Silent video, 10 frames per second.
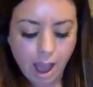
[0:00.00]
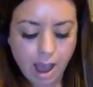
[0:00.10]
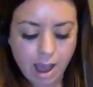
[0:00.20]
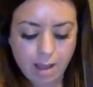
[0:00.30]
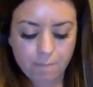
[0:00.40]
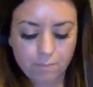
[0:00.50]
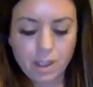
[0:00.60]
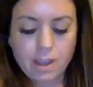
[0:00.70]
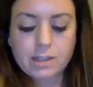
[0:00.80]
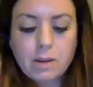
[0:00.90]
Um,
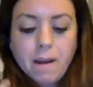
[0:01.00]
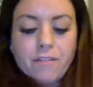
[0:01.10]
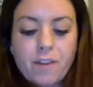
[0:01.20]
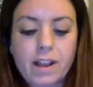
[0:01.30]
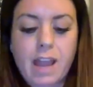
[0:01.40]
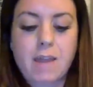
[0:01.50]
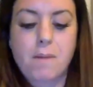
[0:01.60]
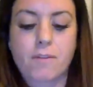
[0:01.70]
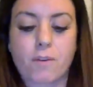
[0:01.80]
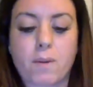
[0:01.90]
so my friend
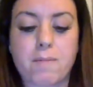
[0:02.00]
came over.